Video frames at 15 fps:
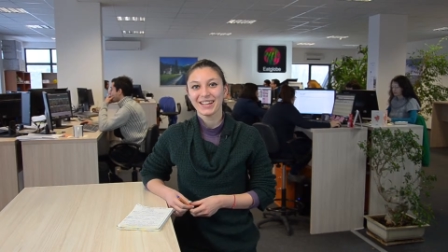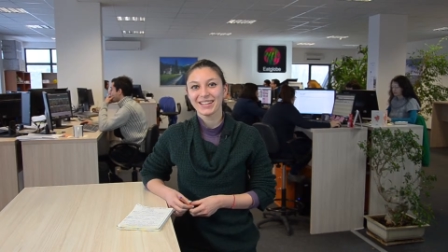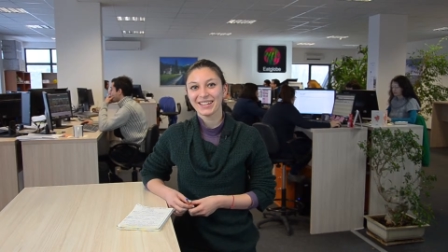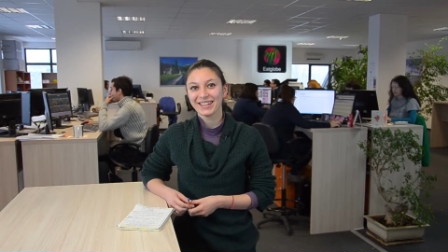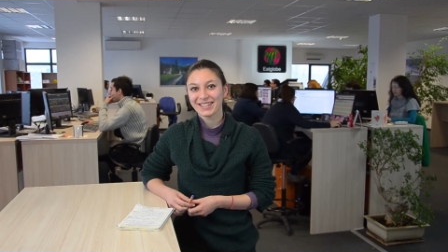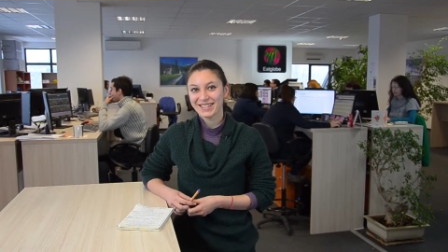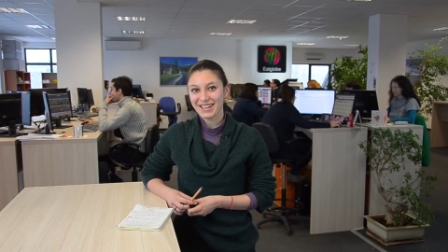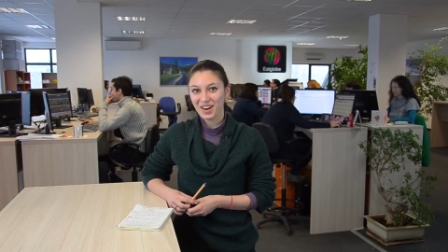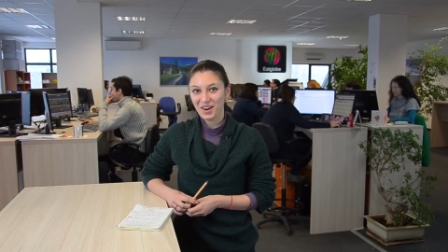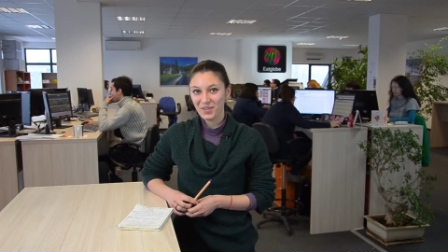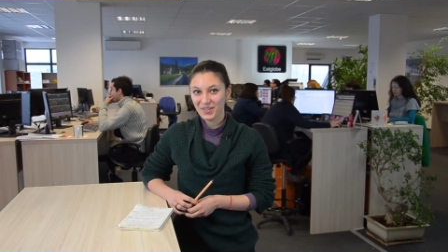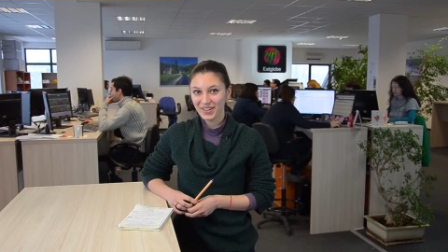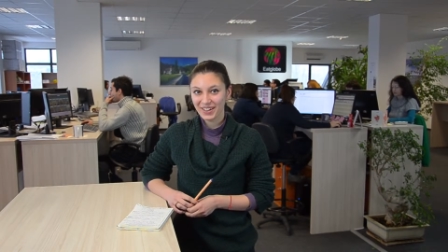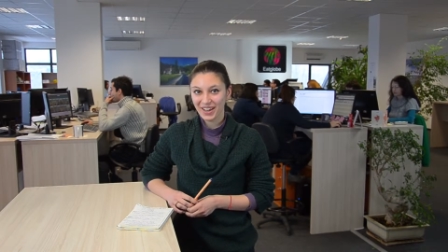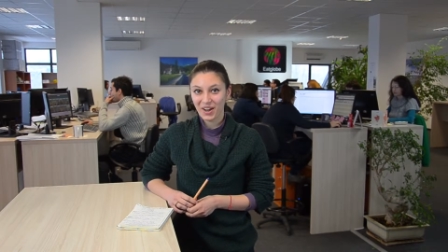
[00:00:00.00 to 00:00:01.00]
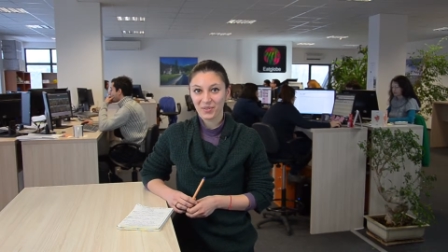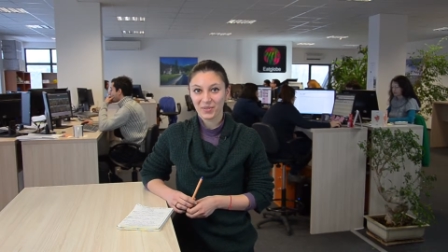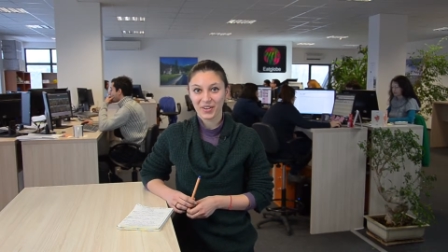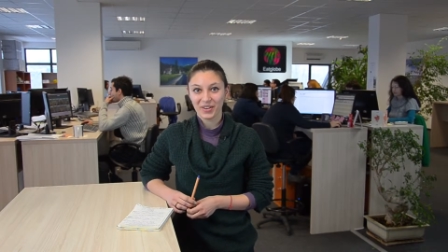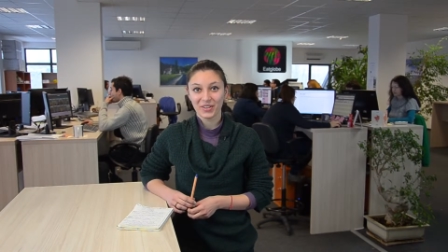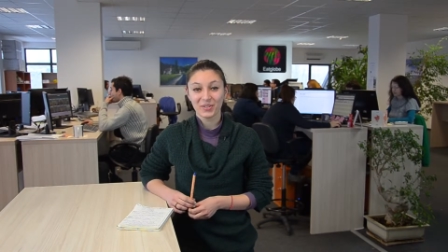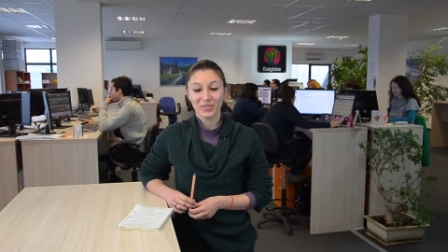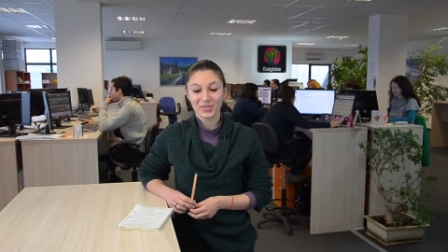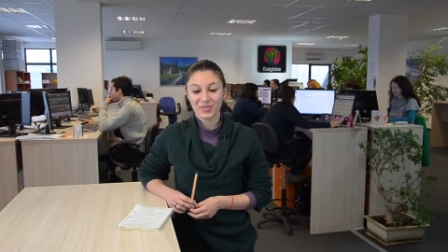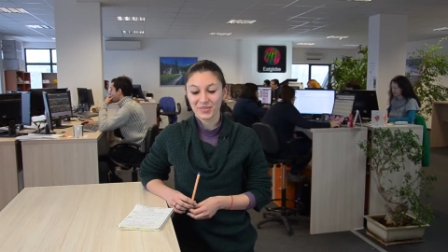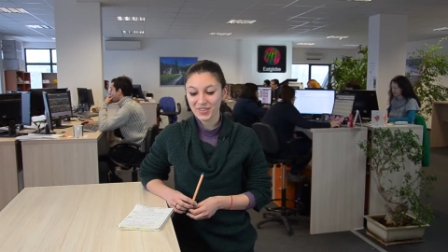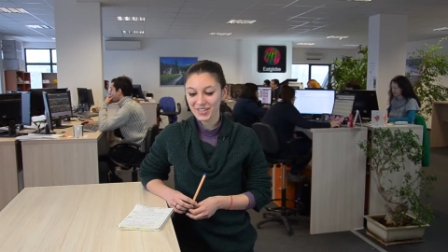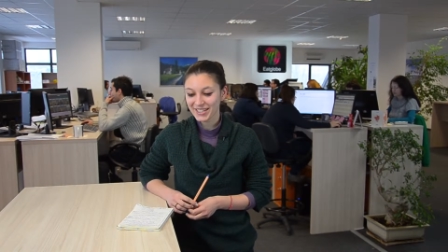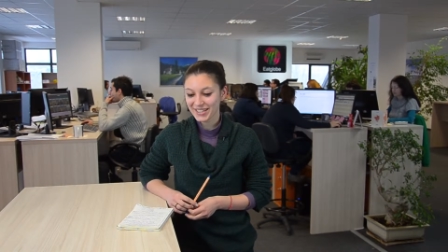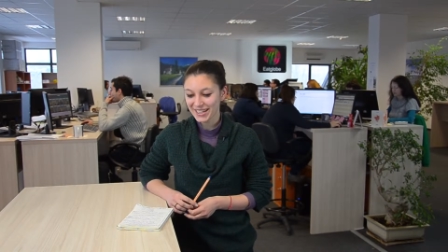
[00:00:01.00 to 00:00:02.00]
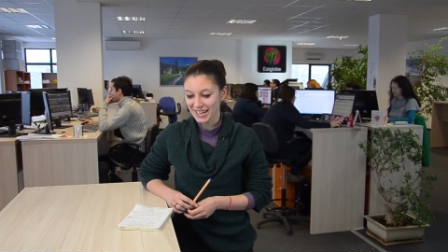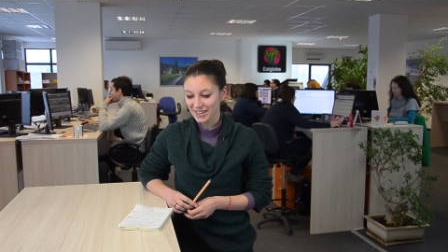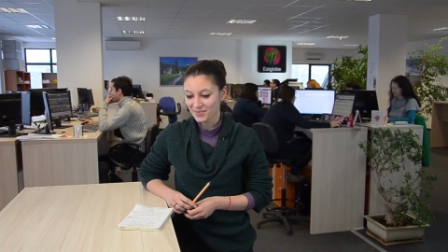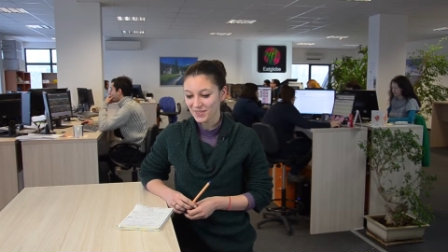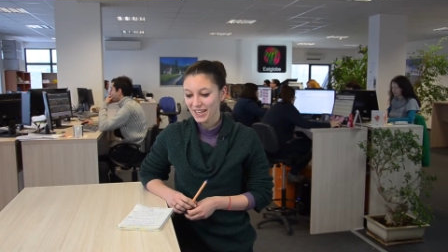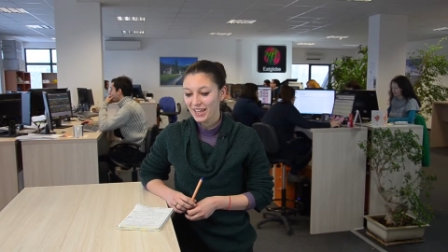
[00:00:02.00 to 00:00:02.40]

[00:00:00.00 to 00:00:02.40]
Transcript: Let's start with our news for today.